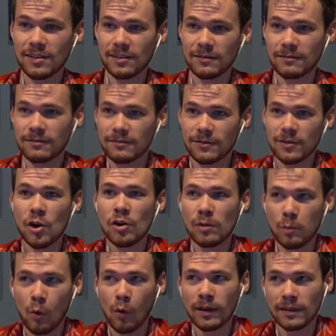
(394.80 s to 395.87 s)
the
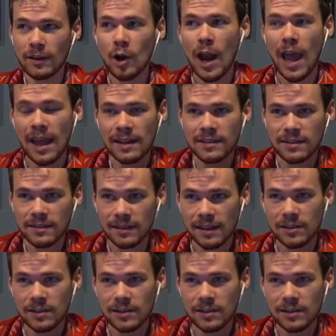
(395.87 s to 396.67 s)
turning point. Their hands.